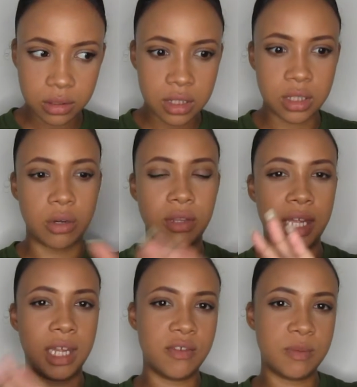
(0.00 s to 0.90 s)
so that
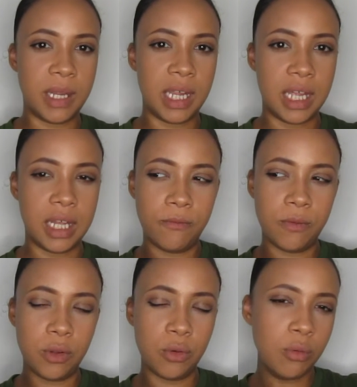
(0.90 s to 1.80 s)
it gives me a
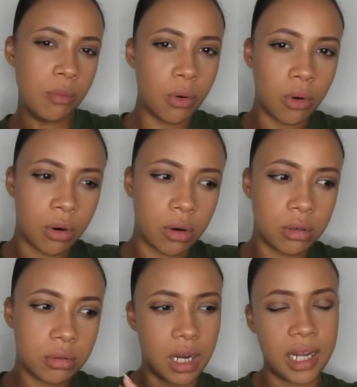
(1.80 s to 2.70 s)
few
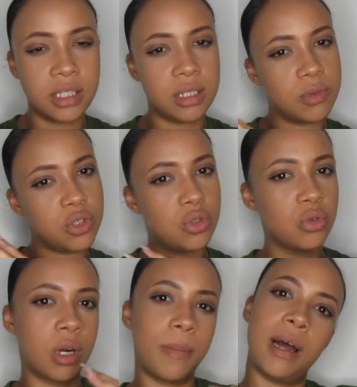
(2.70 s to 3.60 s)
more items to
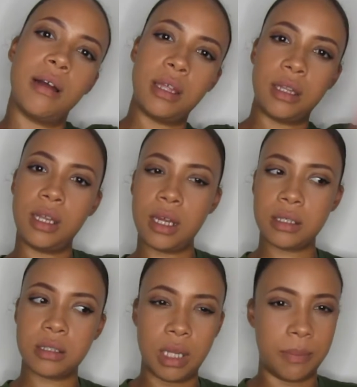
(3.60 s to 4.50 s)
talk about in the
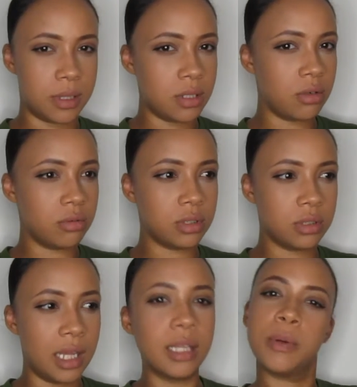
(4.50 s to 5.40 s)
next episode,
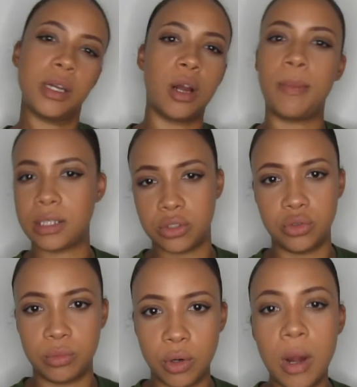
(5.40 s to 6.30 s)
and then we can go back to normal.